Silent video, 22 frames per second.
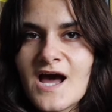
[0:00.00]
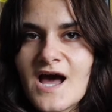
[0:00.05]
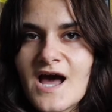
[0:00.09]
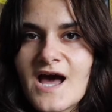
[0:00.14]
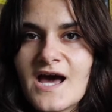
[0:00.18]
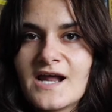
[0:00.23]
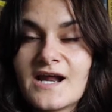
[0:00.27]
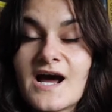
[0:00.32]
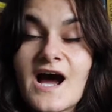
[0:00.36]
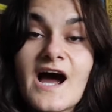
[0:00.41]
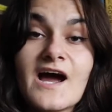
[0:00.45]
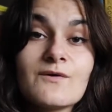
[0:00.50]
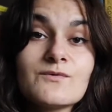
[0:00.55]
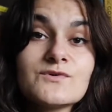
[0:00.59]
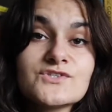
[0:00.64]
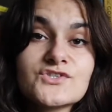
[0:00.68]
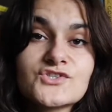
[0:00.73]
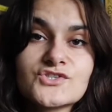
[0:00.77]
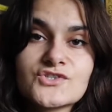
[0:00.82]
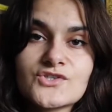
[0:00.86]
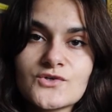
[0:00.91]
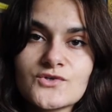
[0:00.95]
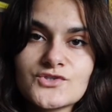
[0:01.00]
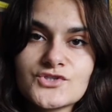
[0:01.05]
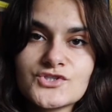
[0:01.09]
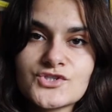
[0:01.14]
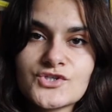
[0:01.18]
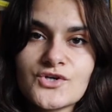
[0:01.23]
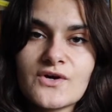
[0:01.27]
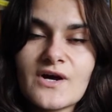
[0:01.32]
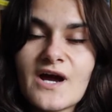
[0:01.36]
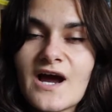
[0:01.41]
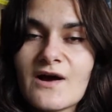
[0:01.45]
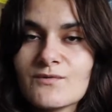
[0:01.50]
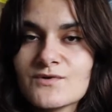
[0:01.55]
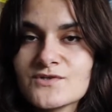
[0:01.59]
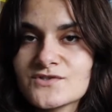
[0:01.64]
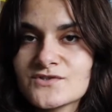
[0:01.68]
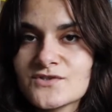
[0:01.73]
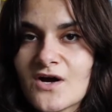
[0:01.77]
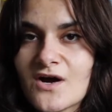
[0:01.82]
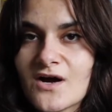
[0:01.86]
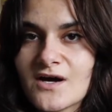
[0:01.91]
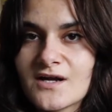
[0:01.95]
And I was so sure I was
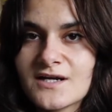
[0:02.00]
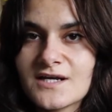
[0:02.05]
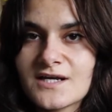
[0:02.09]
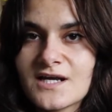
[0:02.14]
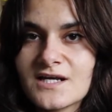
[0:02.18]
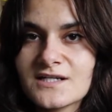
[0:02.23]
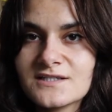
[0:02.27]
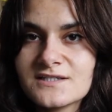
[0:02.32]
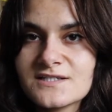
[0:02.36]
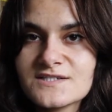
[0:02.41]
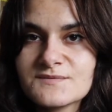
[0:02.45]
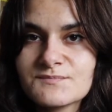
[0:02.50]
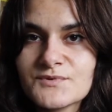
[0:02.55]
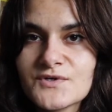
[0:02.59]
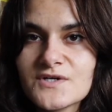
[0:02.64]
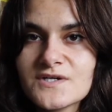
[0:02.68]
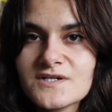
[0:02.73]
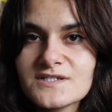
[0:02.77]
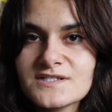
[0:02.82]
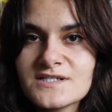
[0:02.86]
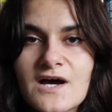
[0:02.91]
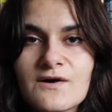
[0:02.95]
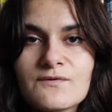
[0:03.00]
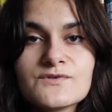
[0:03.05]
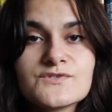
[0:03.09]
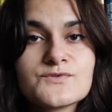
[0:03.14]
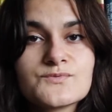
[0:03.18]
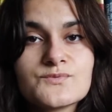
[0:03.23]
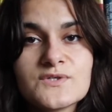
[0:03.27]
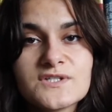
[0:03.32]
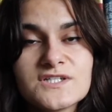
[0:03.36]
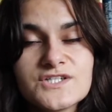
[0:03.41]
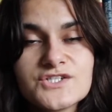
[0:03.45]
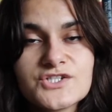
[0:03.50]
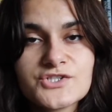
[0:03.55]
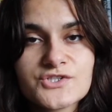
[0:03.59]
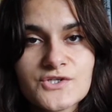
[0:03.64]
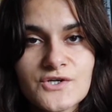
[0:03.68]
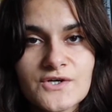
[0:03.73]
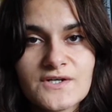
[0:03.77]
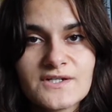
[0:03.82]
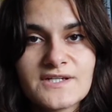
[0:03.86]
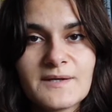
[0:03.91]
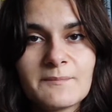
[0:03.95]
not gonna get these books. I was really
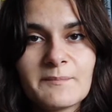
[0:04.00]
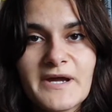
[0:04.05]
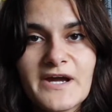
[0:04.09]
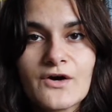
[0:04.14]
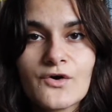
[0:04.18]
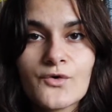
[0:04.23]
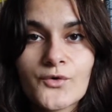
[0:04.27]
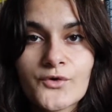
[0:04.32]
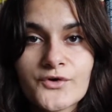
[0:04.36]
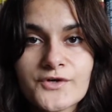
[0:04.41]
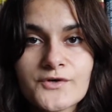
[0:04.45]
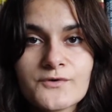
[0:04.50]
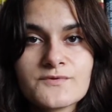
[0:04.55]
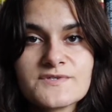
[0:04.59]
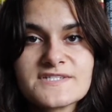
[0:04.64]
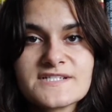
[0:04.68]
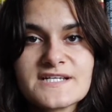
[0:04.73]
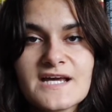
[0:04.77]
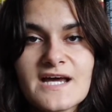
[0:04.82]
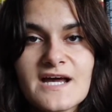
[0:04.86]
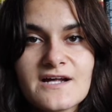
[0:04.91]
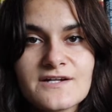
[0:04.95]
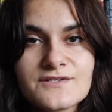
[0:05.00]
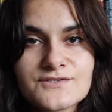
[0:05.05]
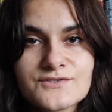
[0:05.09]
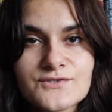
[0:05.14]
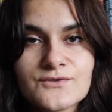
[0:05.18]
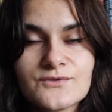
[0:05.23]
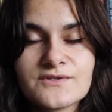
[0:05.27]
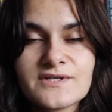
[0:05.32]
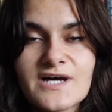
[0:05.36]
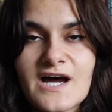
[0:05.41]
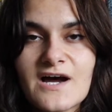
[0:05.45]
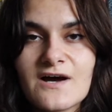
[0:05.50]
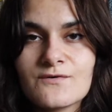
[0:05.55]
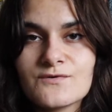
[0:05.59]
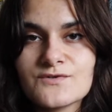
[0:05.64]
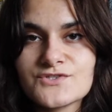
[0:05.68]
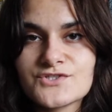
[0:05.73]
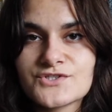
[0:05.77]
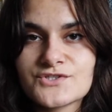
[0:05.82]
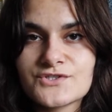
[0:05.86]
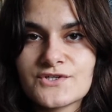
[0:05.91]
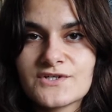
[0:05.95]
sure that my order was canceled. I
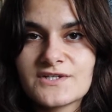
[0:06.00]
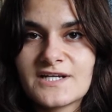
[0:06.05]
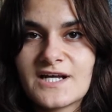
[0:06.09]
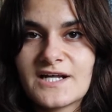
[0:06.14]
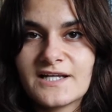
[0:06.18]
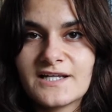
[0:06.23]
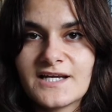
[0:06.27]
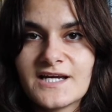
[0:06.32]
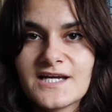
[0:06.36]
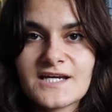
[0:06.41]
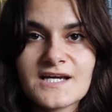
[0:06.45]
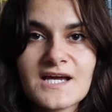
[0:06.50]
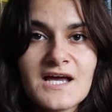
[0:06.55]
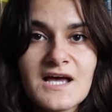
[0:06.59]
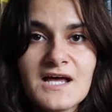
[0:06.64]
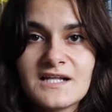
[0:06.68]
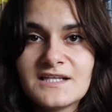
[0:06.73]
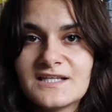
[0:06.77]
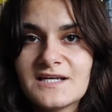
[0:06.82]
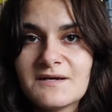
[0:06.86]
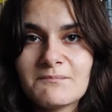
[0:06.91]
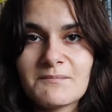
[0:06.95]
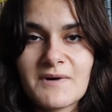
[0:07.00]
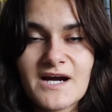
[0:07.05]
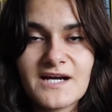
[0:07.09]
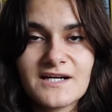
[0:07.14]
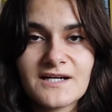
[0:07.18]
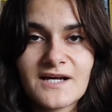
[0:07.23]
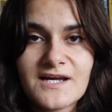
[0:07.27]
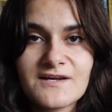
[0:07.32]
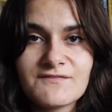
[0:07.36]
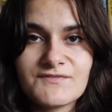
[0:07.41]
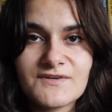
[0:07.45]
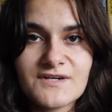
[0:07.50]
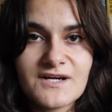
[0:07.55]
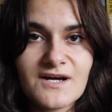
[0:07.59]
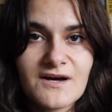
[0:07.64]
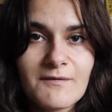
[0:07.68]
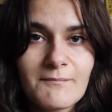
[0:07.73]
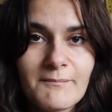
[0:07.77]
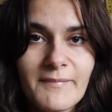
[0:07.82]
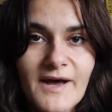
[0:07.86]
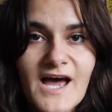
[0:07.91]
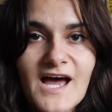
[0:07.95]
was sure that like they might not even
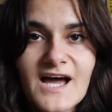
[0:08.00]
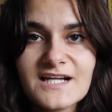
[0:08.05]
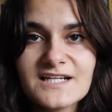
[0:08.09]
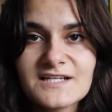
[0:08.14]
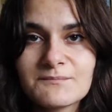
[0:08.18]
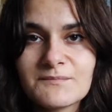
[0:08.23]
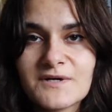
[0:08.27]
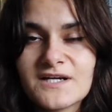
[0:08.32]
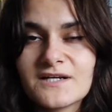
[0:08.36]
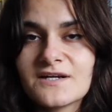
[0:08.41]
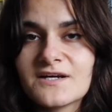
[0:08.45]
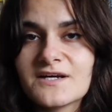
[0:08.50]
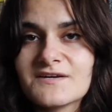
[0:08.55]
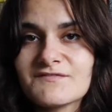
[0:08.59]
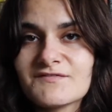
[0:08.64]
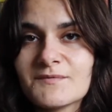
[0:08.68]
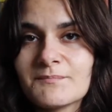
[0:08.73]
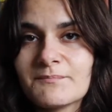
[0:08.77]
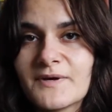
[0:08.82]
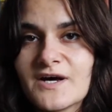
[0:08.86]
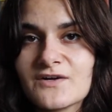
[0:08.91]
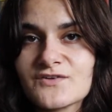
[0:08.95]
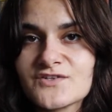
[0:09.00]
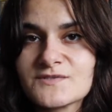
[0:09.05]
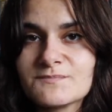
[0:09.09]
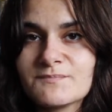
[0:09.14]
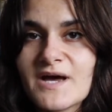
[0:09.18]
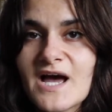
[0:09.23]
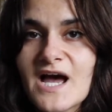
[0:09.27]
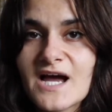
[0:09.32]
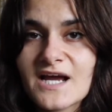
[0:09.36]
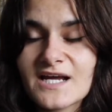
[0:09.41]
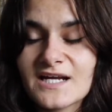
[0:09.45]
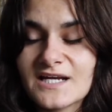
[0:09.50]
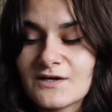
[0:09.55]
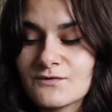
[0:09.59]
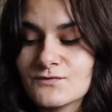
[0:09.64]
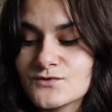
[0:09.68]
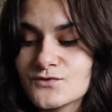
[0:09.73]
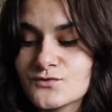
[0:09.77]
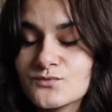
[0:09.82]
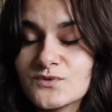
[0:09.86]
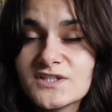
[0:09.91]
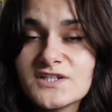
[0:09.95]
come back, they might not even bounce back, and I
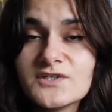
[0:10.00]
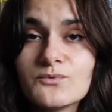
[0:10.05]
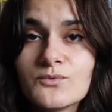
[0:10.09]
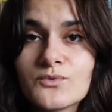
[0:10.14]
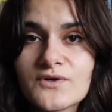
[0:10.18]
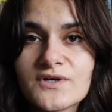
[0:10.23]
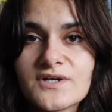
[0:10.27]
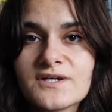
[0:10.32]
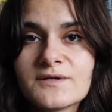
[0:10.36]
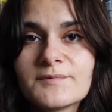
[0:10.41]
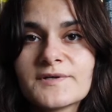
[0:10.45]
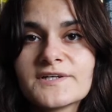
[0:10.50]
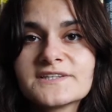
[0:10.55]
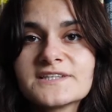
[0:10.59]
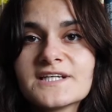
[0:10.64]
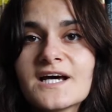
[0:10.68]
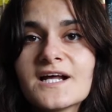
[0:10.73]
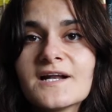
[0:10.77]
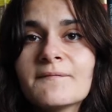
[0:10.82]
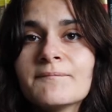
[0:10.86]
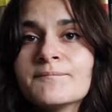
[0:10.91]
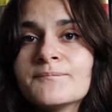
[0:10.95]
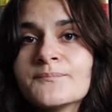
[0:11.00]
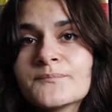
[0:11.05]
was really worried about that.